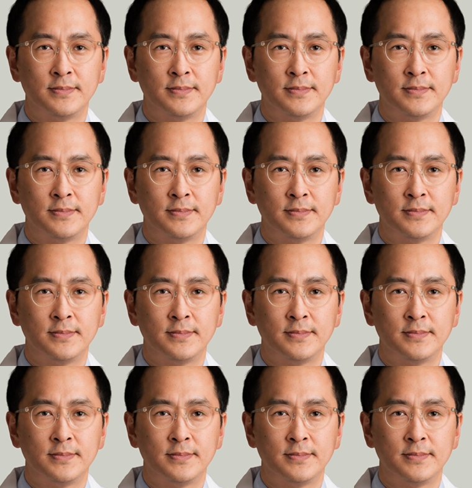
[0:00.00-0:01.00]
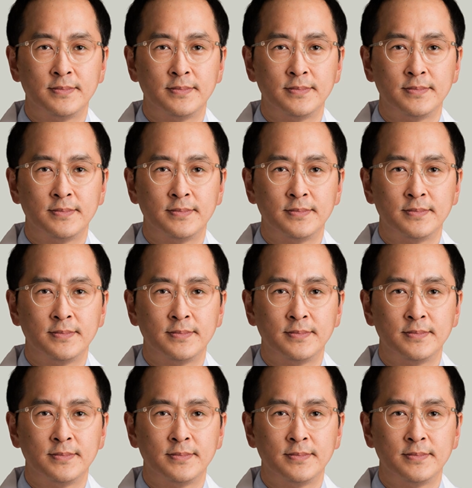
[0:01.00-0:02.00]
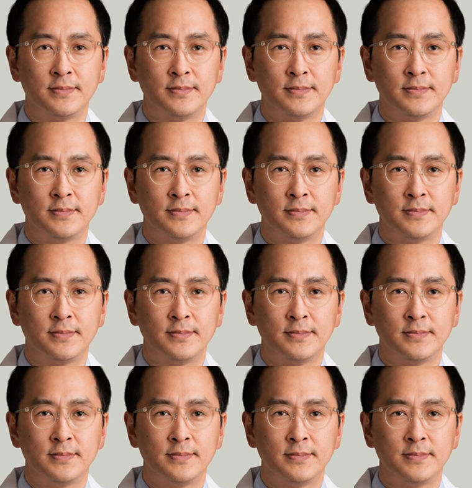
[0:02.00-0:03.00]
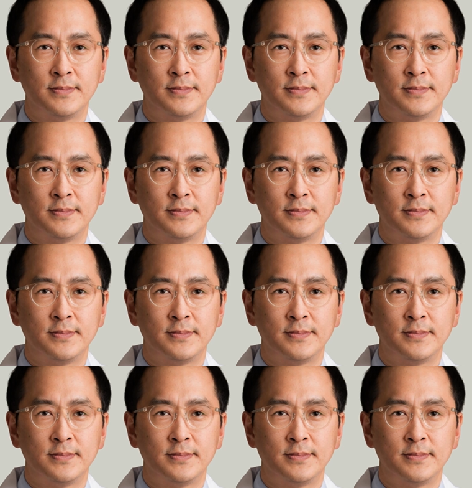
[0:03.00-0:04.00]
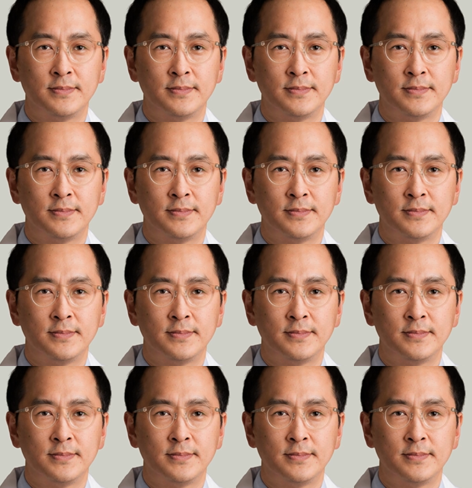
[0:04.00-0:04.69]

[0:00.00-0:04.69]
[no speech]